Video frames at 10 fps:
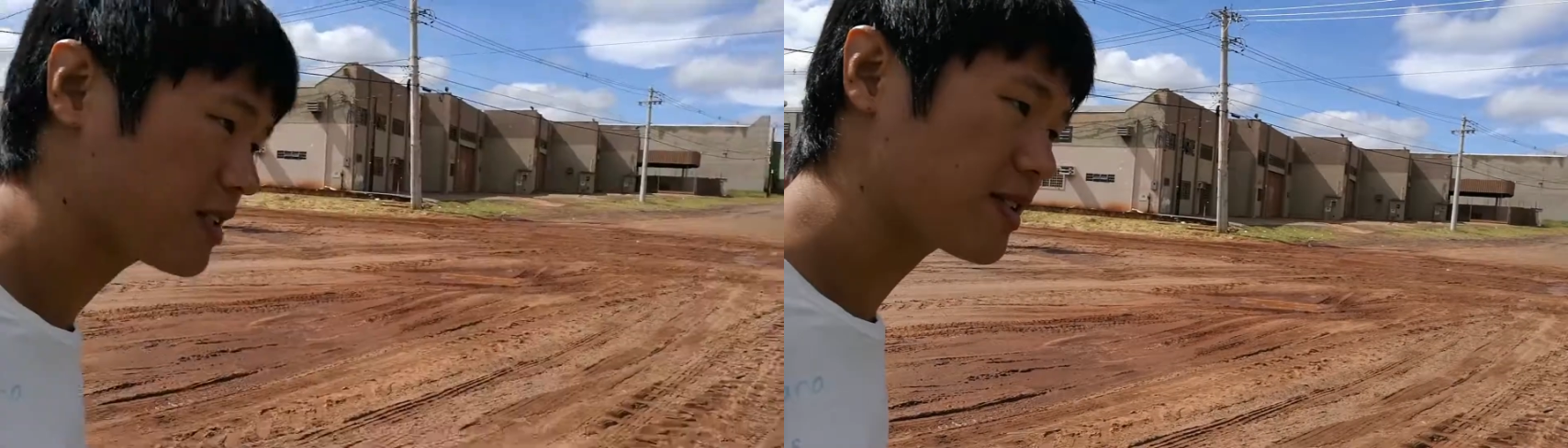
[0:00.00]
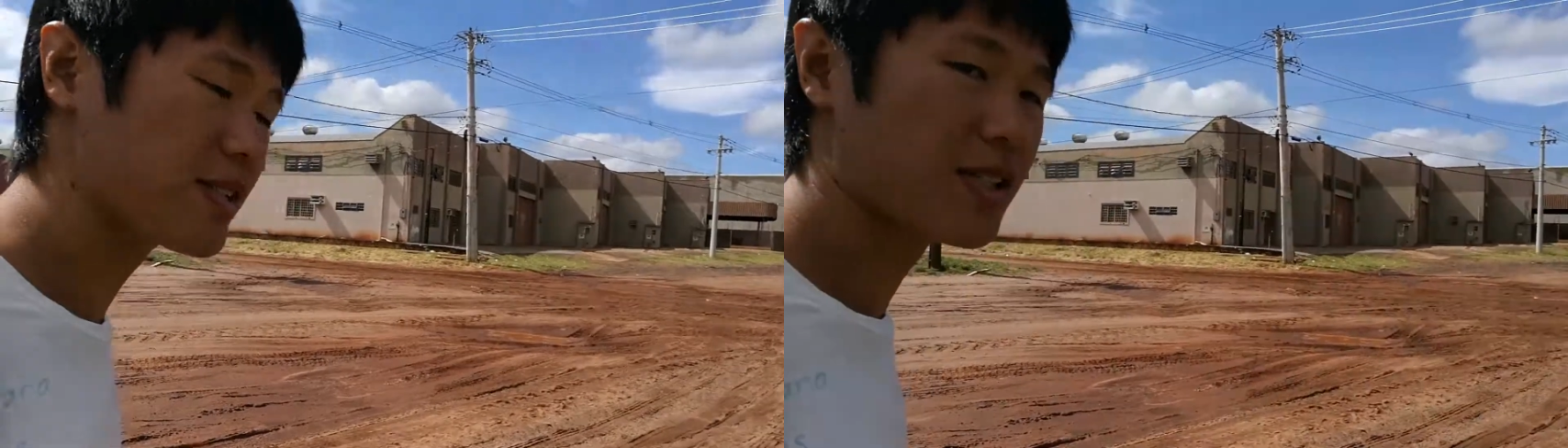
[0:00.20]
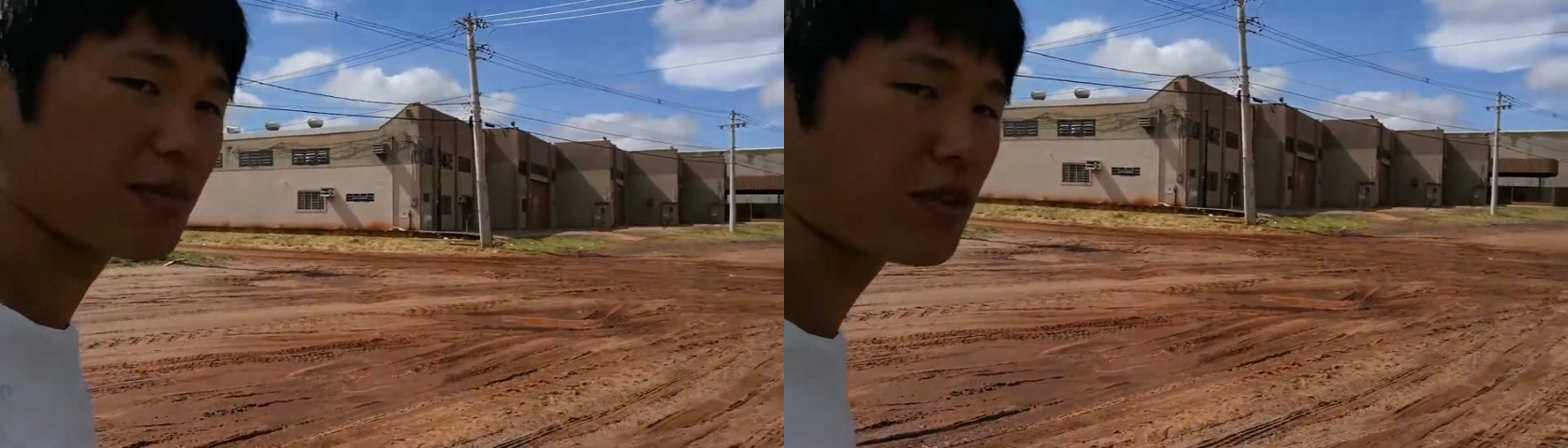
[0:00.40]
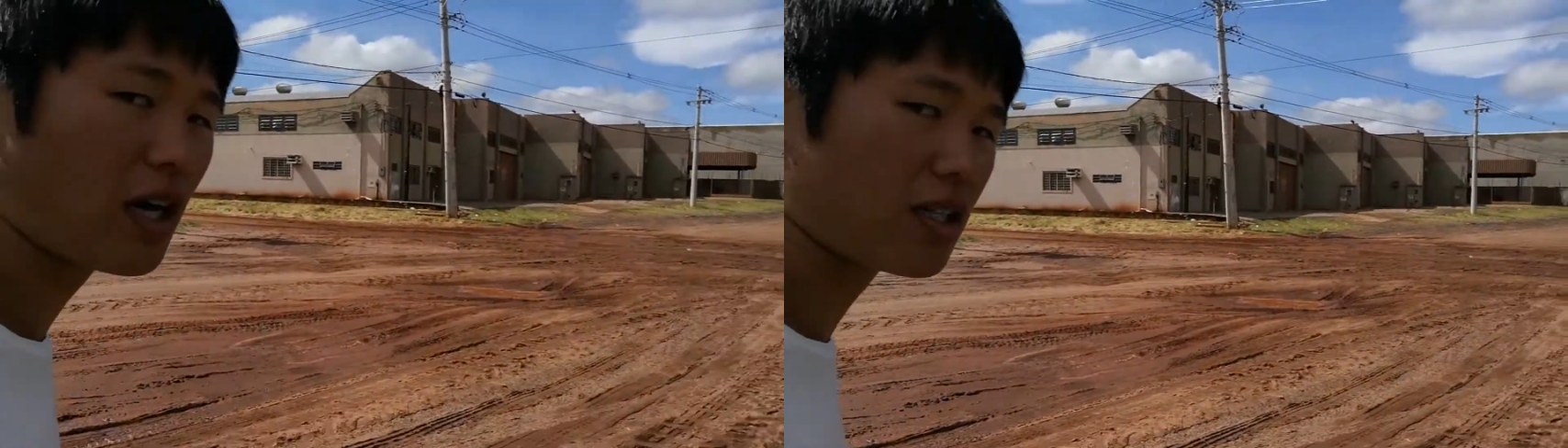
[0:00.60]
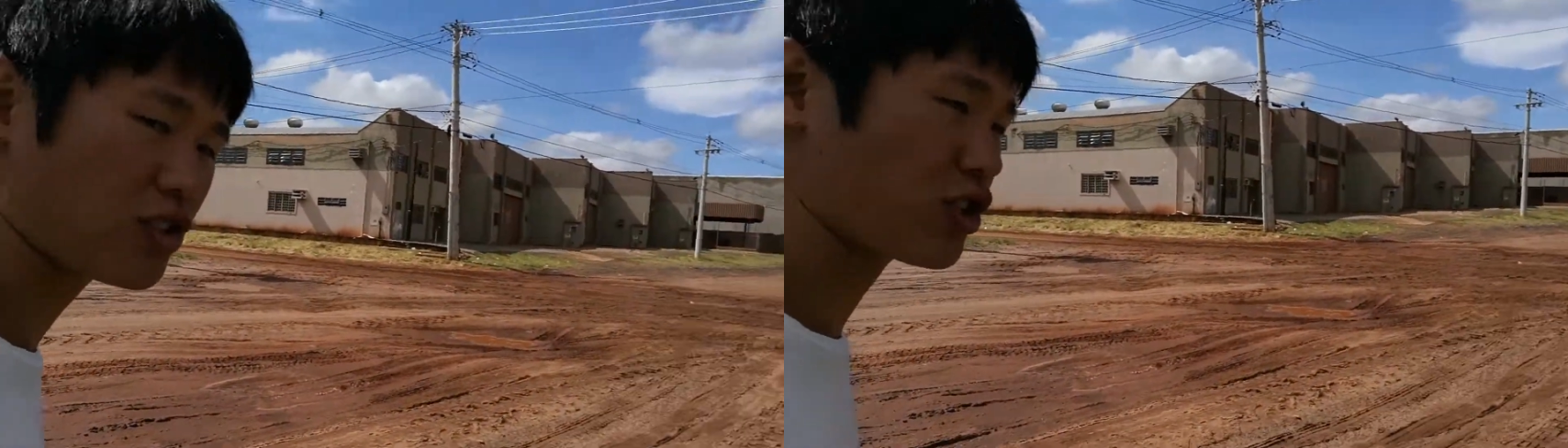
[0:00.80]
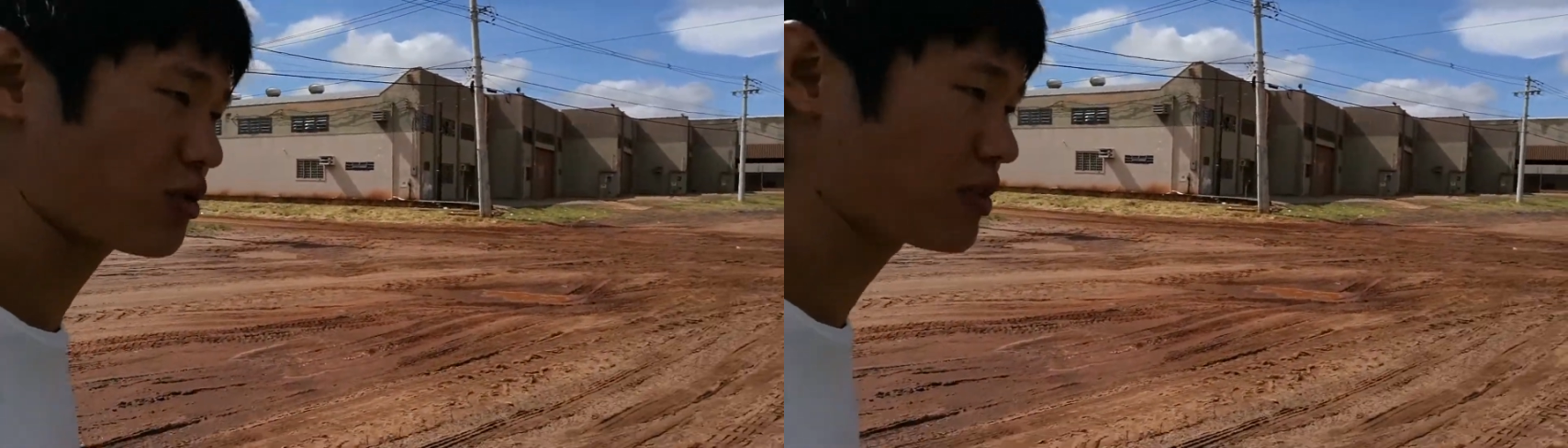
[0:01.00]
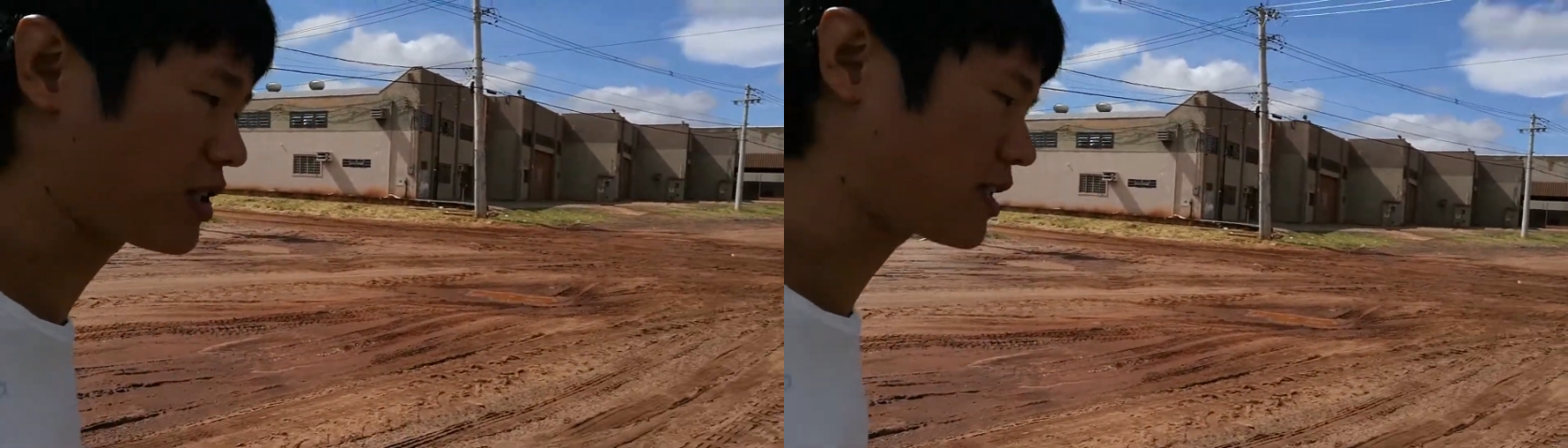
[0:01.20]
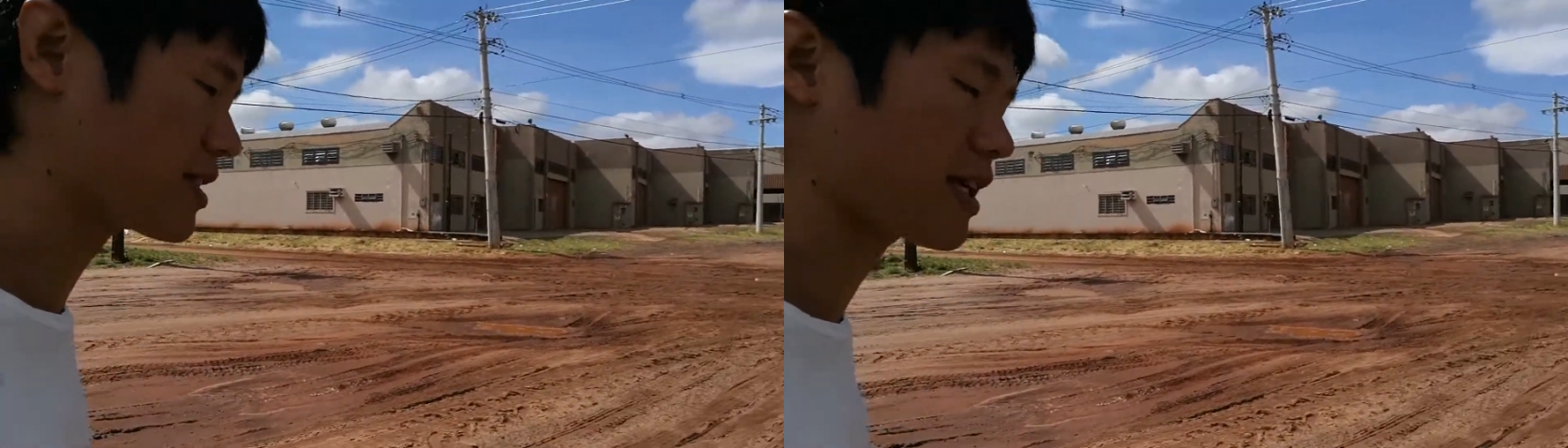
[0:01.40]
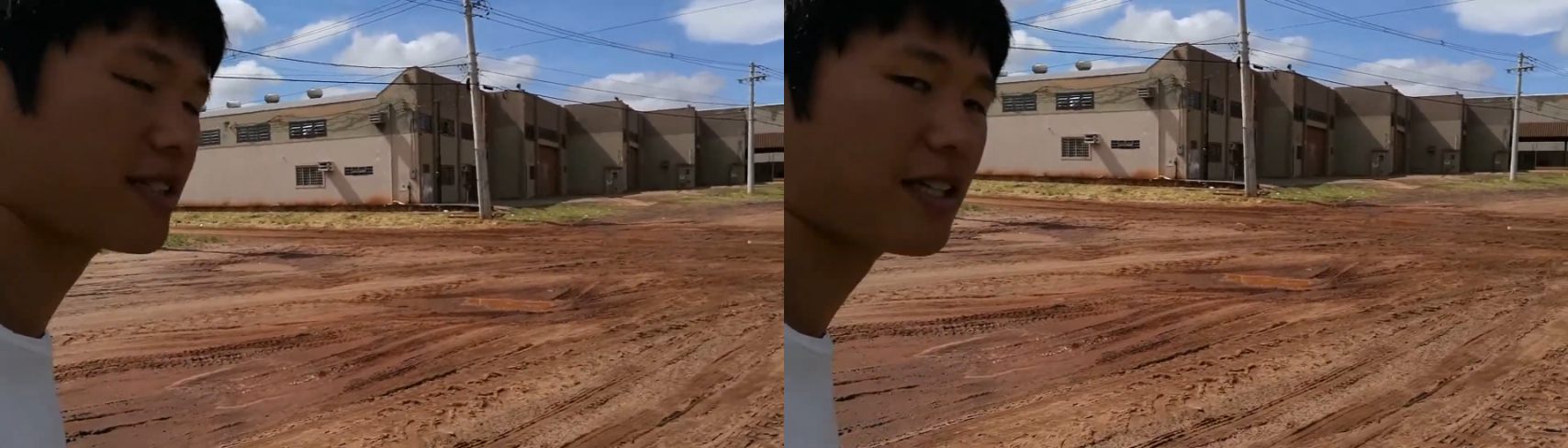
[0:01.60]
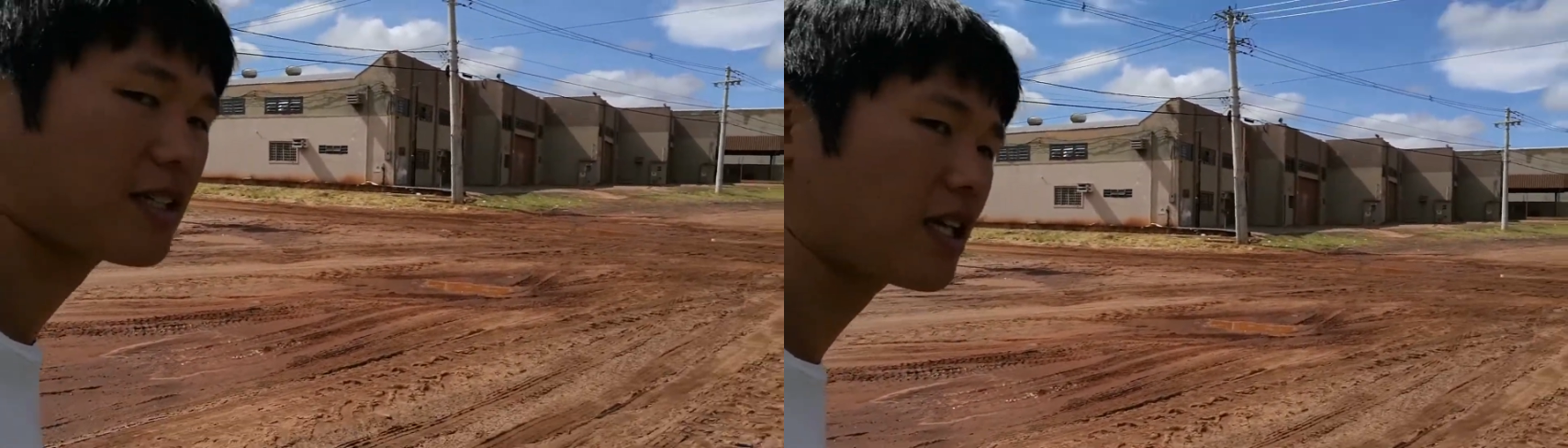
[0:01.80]
Since I'm not in Germany, it's gonna
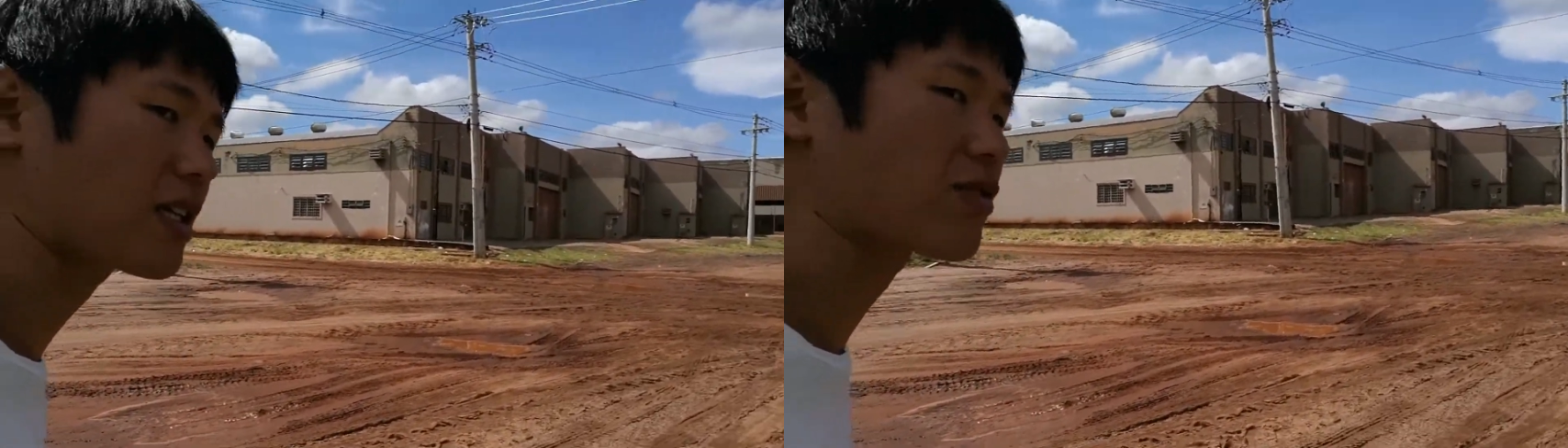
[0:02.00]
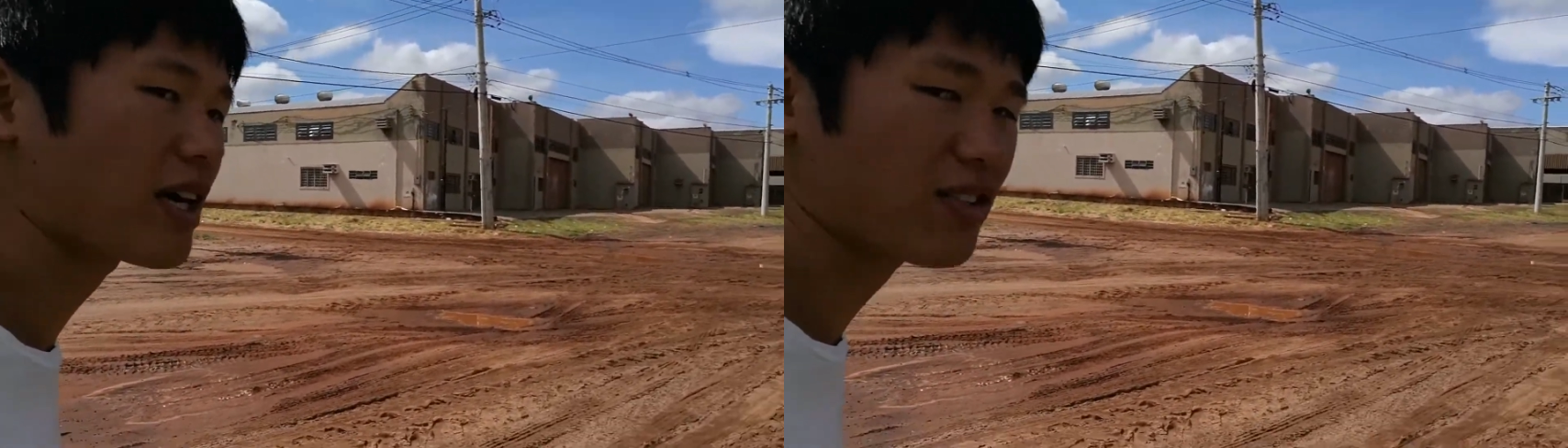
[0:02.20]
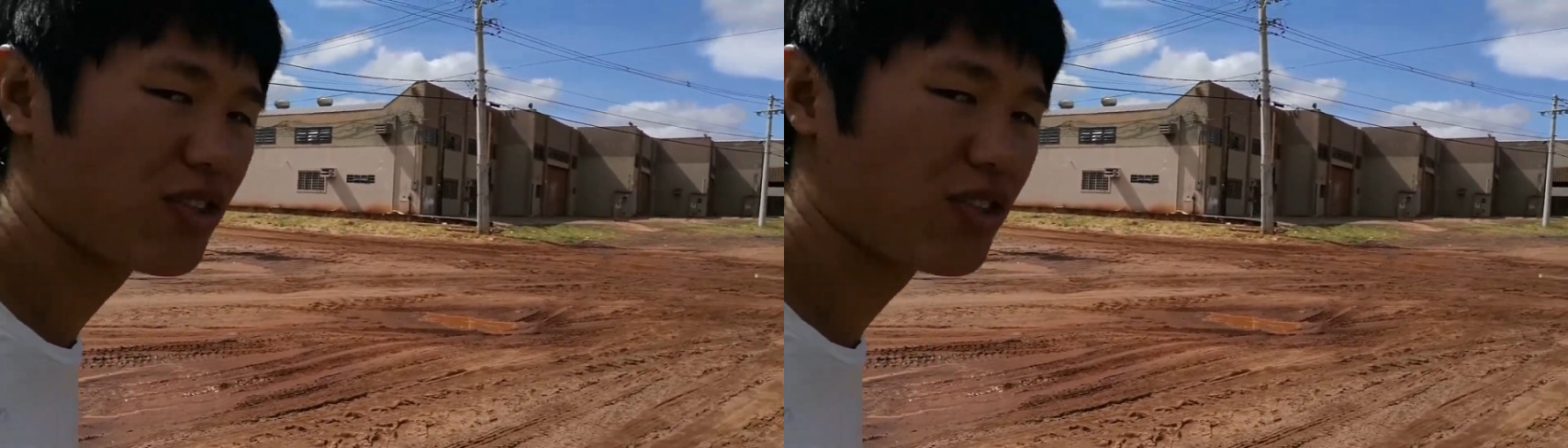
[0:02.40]
take like around